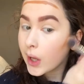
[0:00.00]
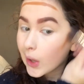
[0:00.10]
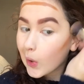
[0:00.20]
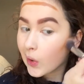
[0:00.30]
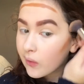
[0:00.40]
I
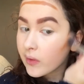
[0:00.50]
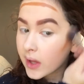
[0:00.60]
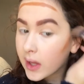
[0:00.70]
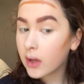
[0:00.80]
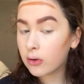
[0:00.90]
have
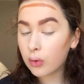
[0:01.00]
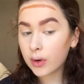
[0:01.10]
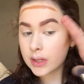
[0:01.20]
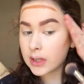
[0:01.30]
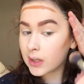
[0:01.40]
a
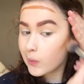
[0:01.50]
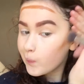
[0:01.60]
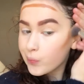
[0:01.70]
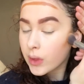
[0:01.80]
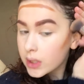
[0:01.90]
corgi
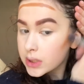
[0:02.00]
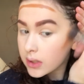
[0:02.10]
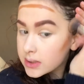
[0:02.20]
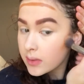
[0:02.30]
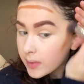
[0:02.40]

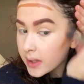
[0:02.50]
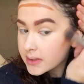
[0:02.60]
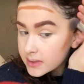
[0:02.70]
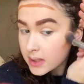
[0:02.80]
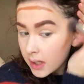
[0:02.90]
Sheltie
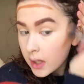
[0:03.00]
mix,